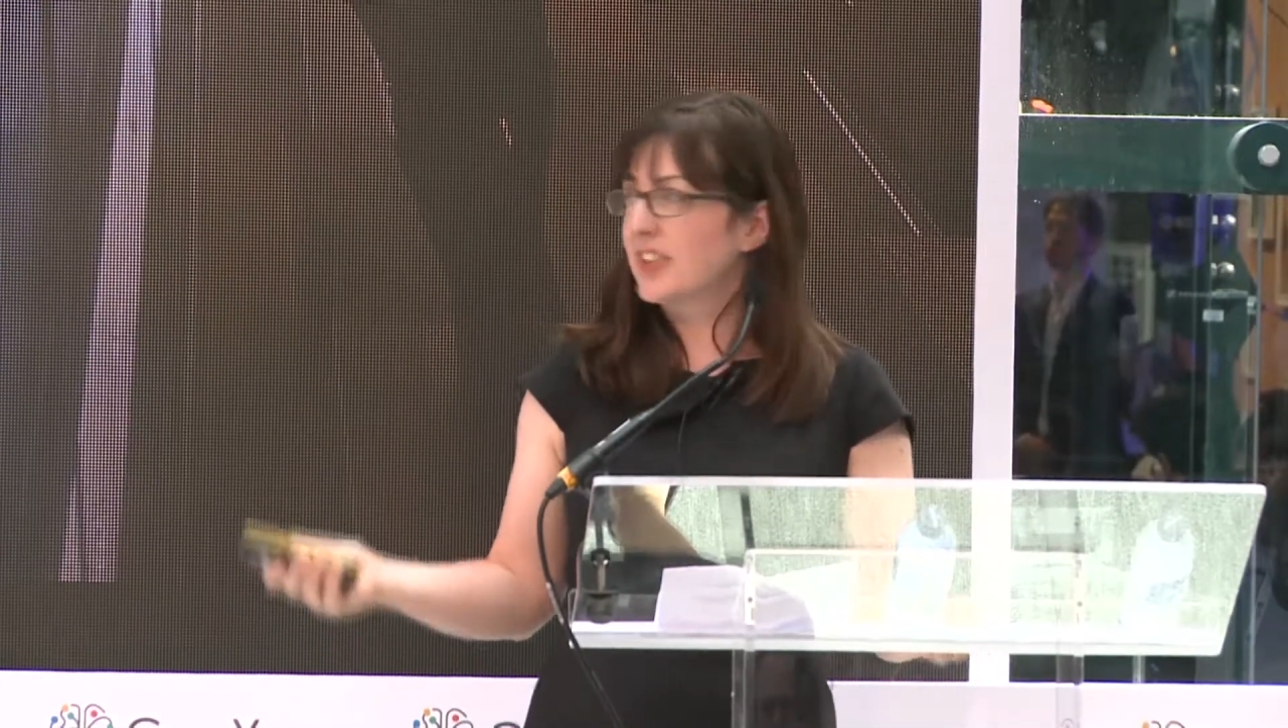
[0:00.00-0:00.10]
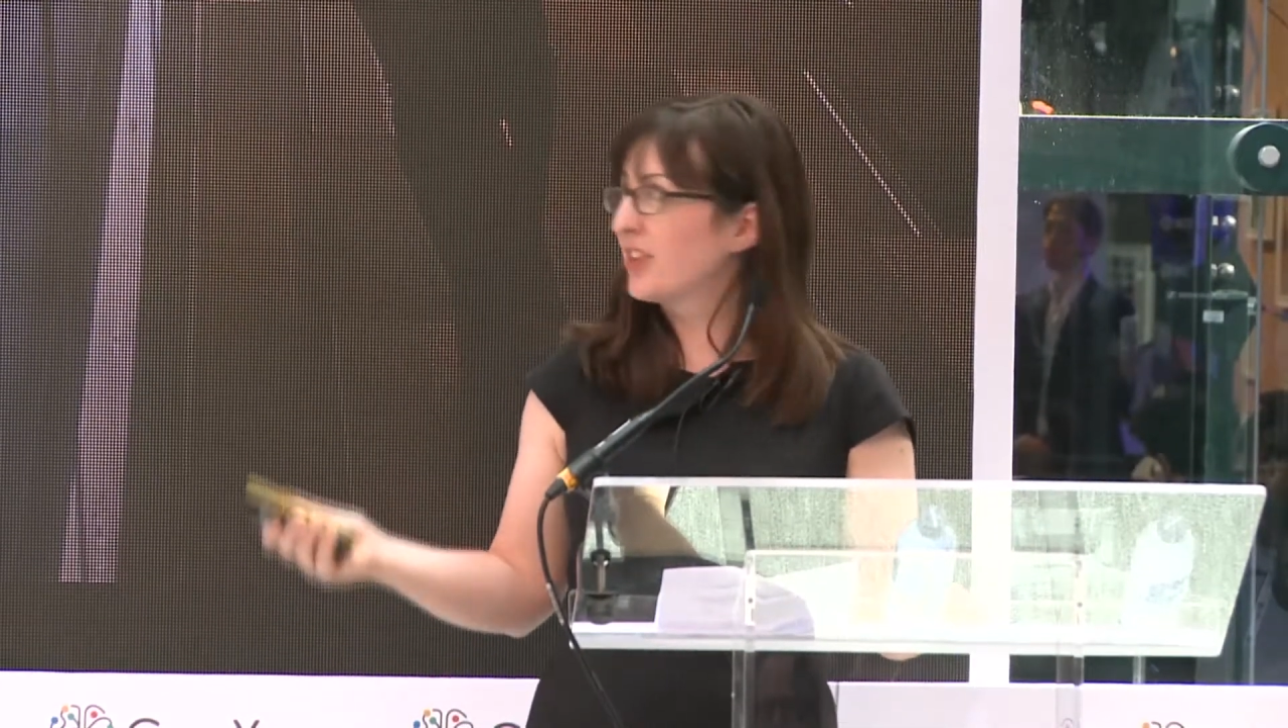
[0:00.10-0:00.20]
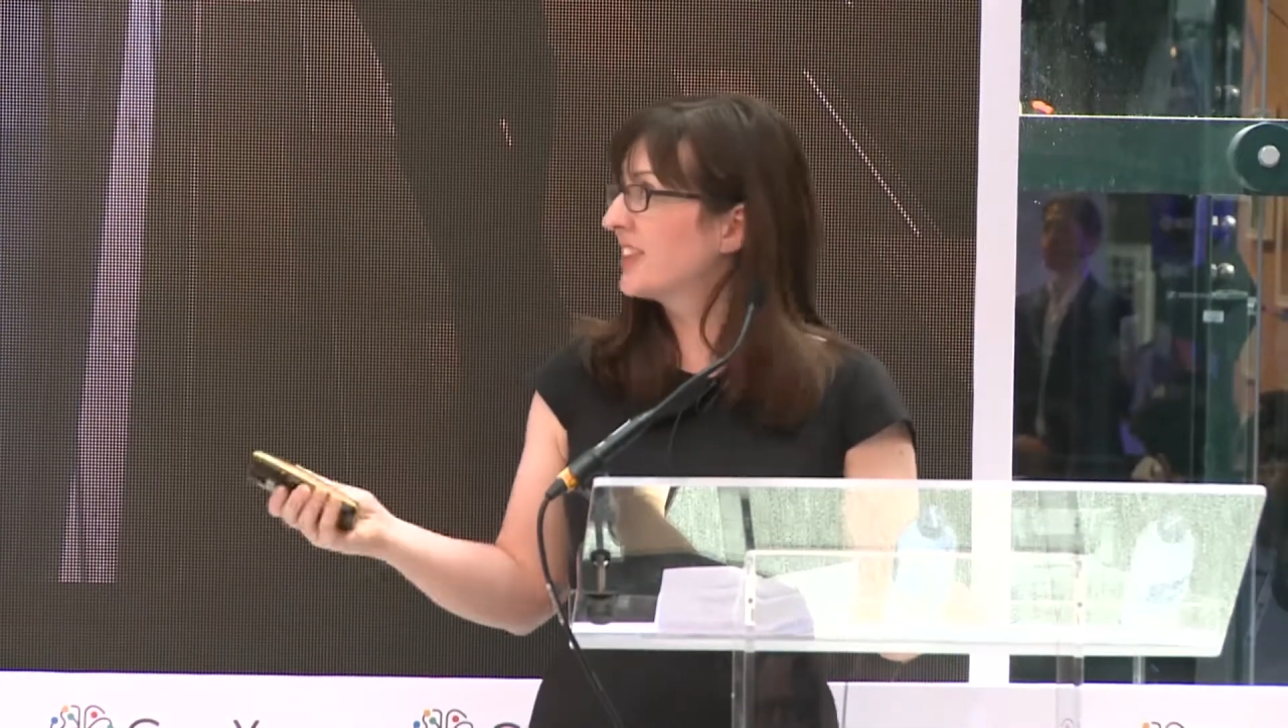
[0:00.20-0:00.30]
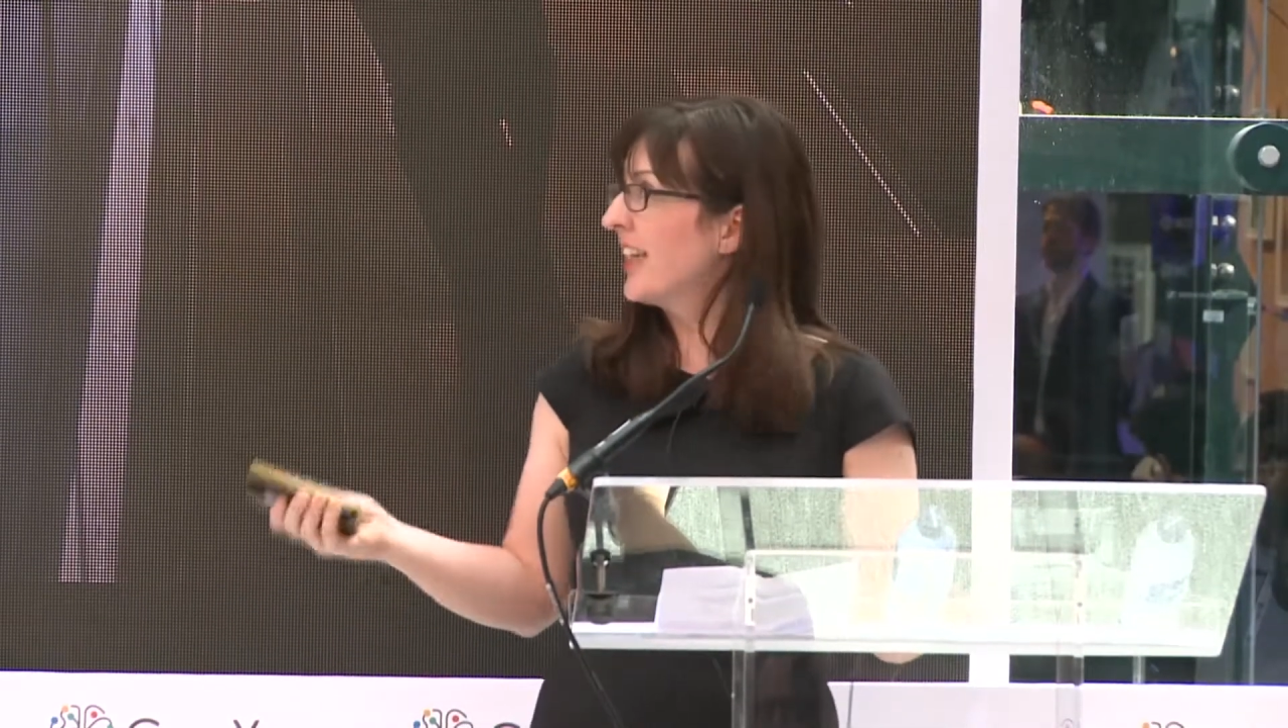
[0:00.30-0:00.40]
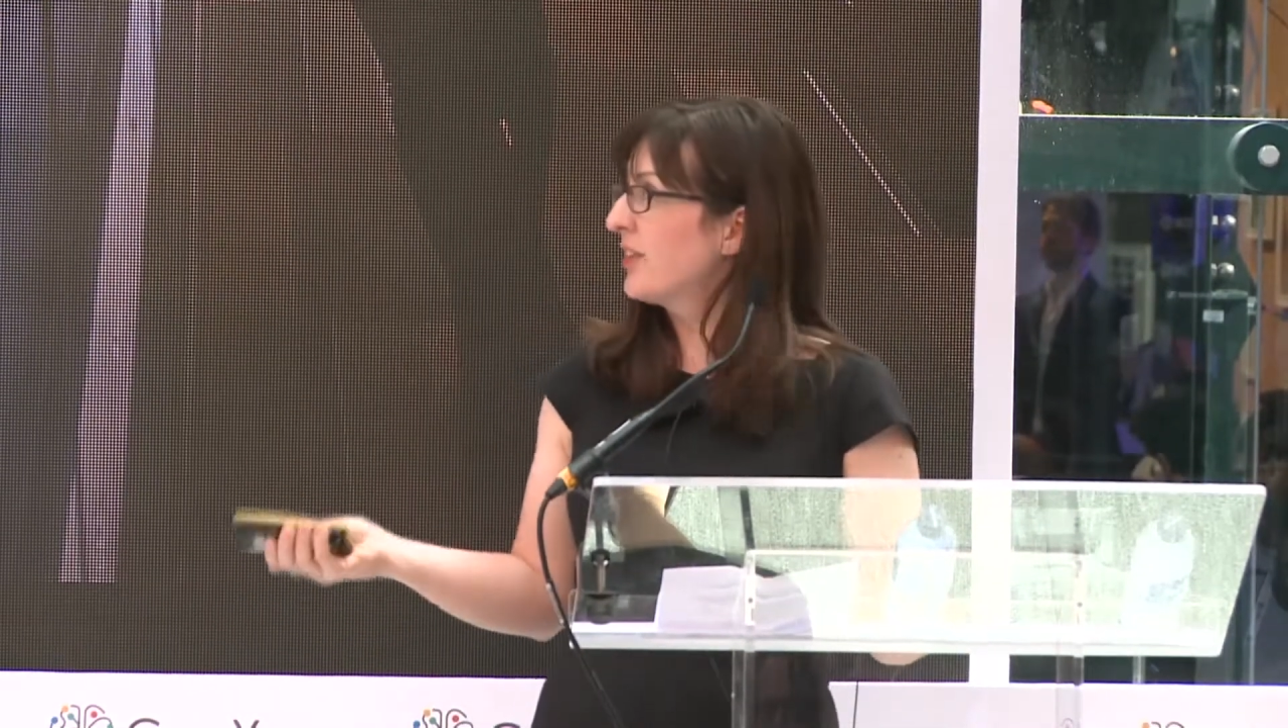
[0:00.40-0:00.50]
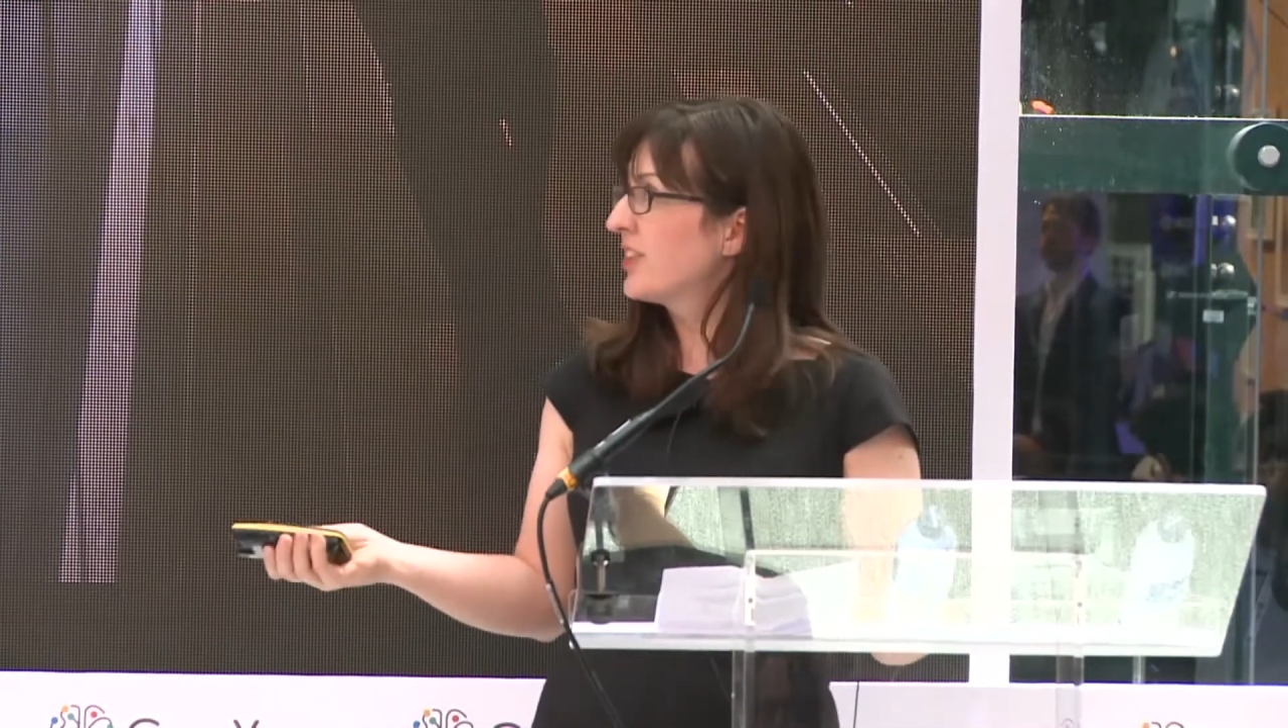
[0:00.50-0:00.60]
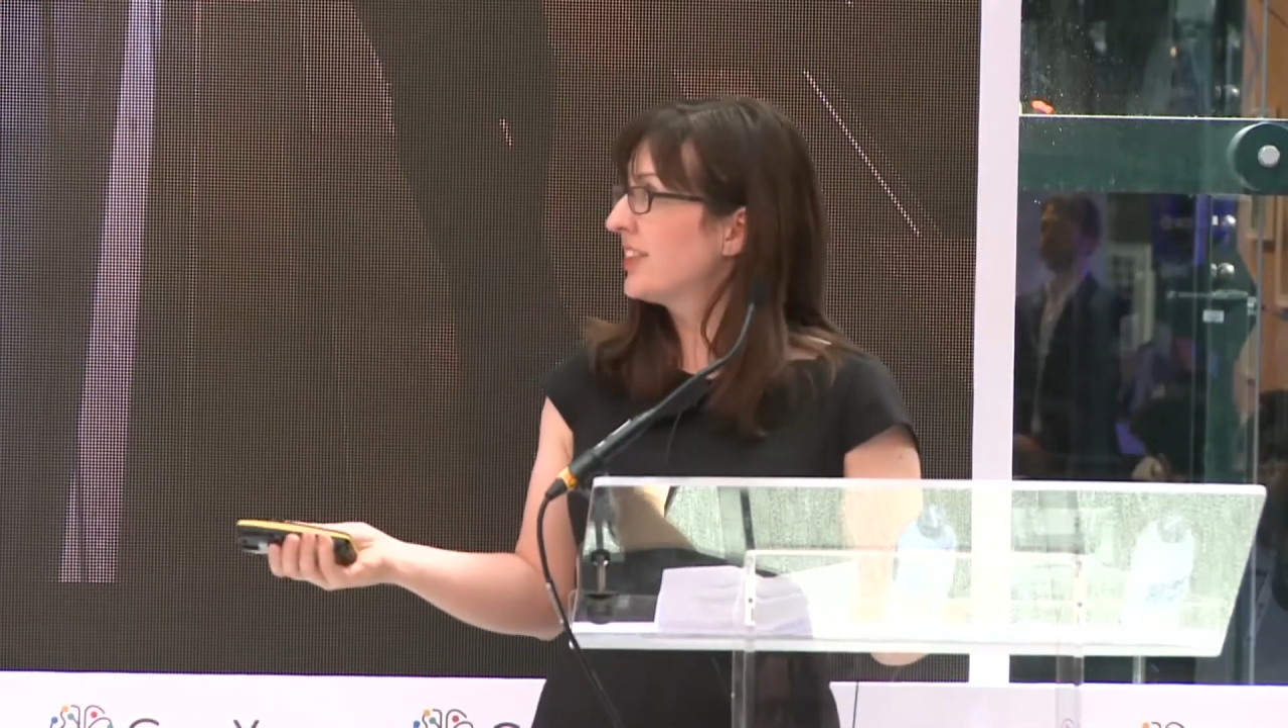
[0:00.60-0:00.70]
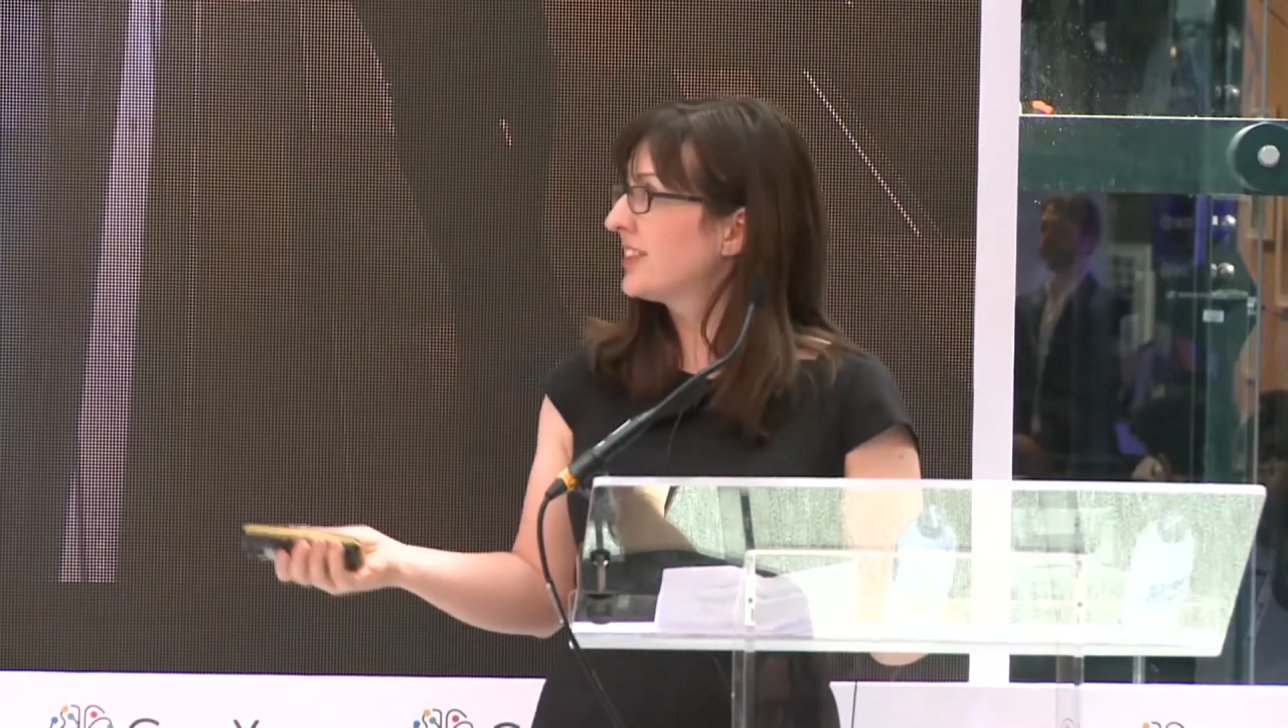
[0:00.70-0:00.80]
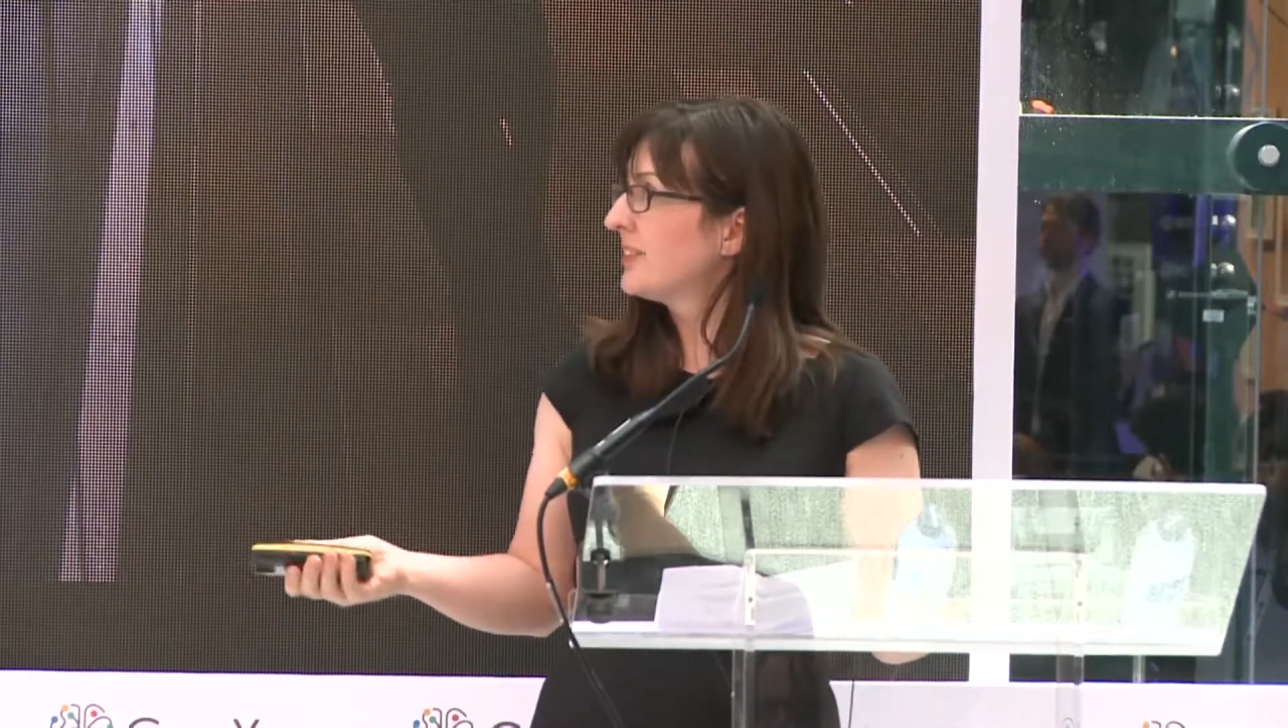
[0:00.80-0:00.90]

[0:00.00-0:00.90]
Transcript: across languages